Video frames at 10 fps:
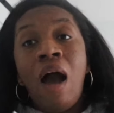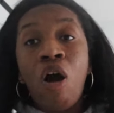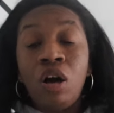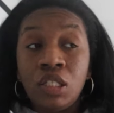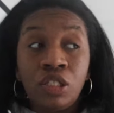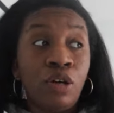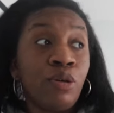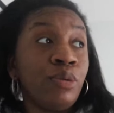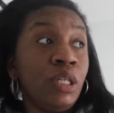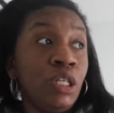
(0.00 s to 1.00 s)
I
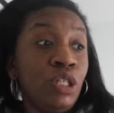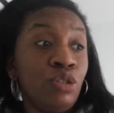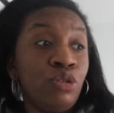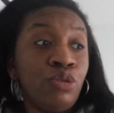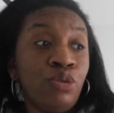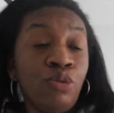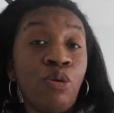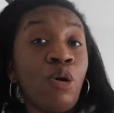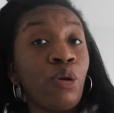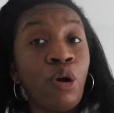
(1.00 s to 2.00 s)
also need
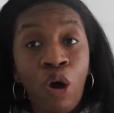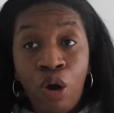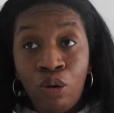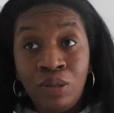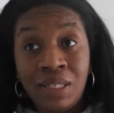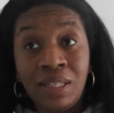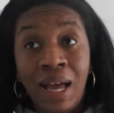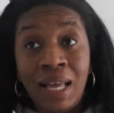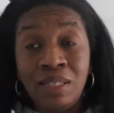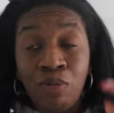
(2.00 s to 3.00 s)
to go to Kohl's because
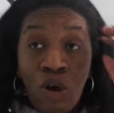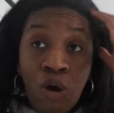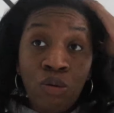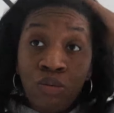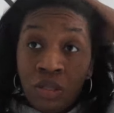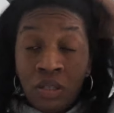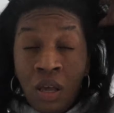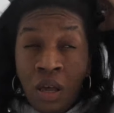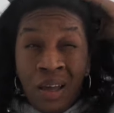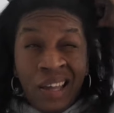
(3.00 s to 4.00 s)
I got some Kohl's
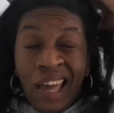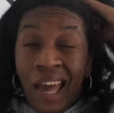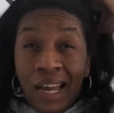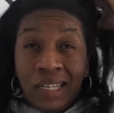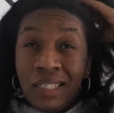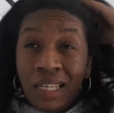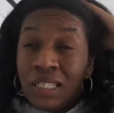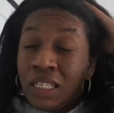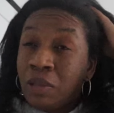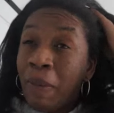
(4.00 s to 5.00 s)
cash
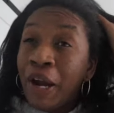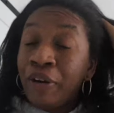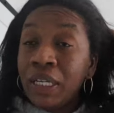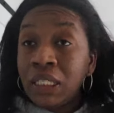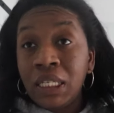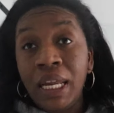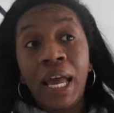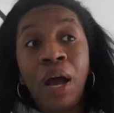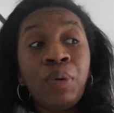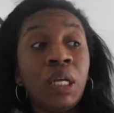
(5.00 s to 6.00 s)
that's expiring
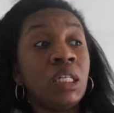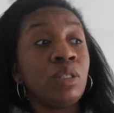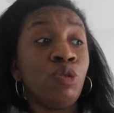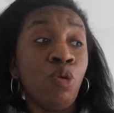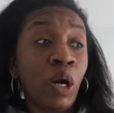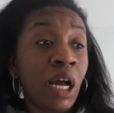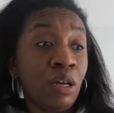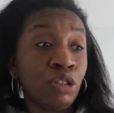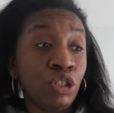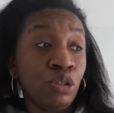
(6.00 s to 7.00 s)
today. I want to get some new
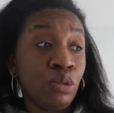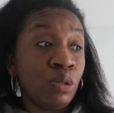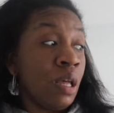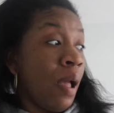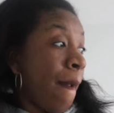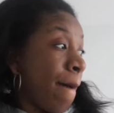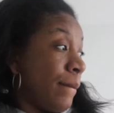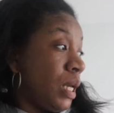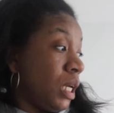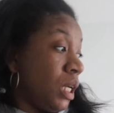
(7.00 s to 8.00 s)
workout shoes
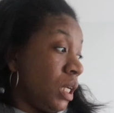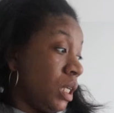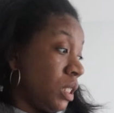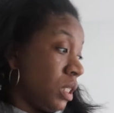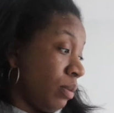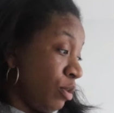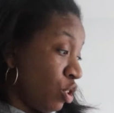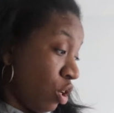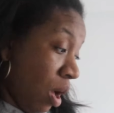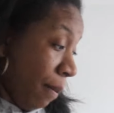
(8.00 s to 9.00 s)
because let me
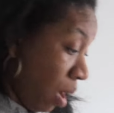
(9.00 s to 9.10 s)
show y'all